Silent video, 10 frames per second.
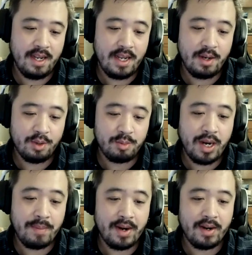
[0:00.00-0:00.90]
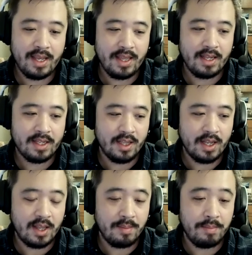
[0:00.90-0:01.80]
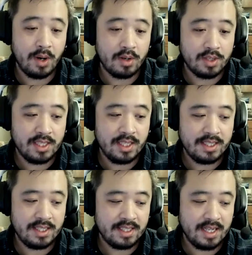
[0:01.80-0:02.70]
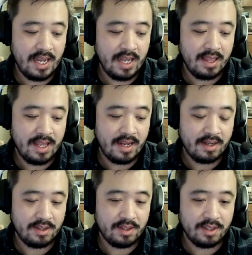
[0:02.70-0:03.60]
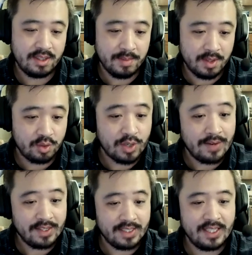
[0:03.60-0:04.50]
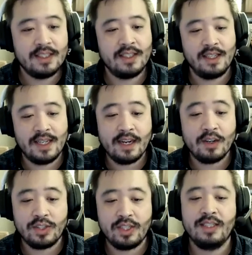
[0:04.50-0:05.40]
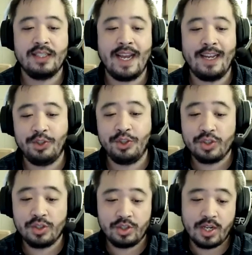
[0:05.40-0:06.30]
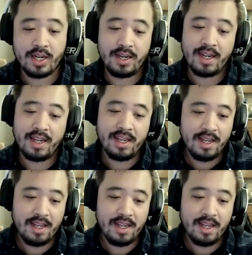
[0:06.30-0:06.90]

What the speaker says: And it was primarily, I think, a lot of the bar scenes and then some of the driving scenes and the diner scenes that had to be shot at night